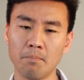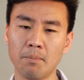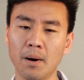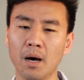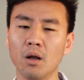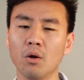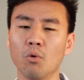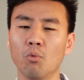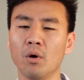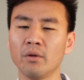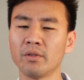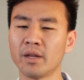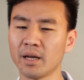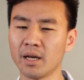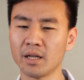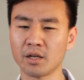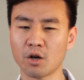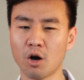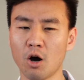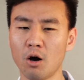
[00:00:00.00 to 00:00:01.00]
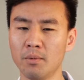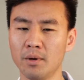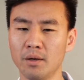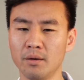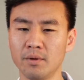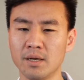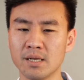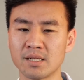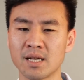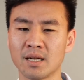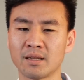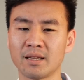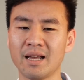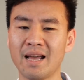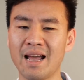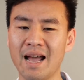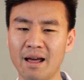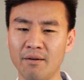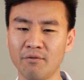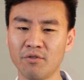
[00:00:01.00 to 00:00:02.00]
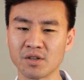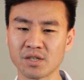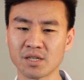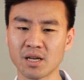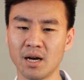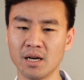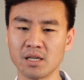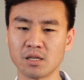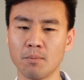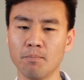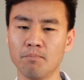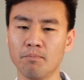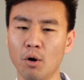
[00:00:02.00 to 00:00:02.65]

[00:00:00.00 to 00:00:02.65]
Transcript: But one thing in common is that they emphasize